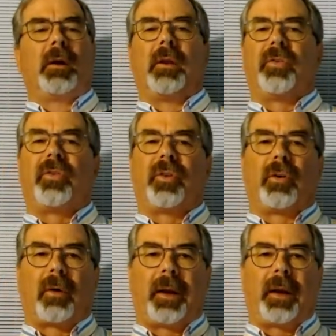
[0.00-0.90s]
This is a
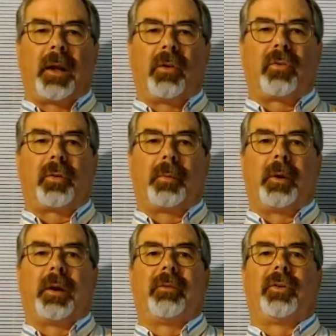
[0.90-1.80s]
great
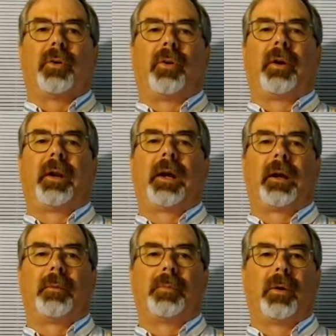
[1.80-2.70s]
instrument if you're learning how
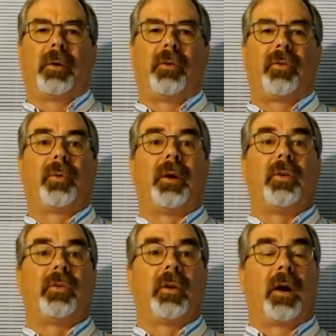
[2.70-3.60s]
to blow and
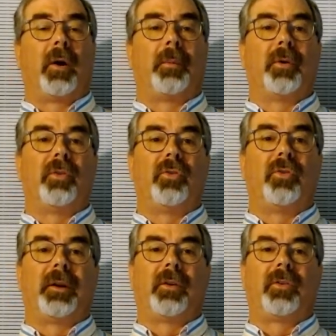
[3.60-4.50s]
squeeze. I hope you
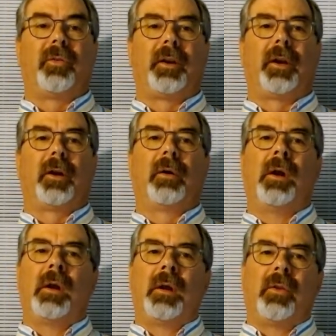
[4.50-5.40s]
enjoyed this video.
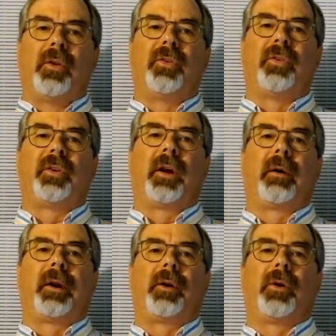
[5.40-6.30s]
This is
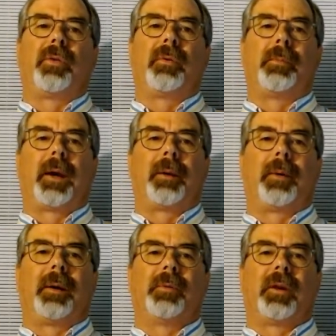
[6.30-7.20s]
Gary Guth with
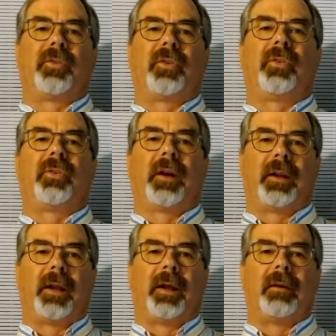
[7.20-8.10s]

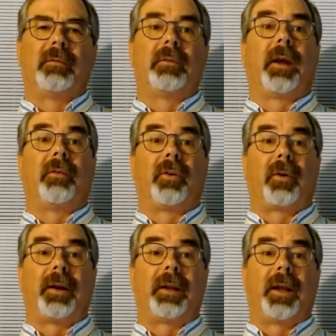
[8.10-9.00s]
bagpipelessons.net. Have a
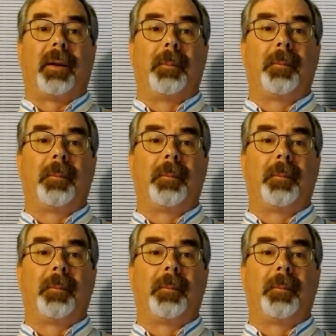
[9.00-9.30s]
great day.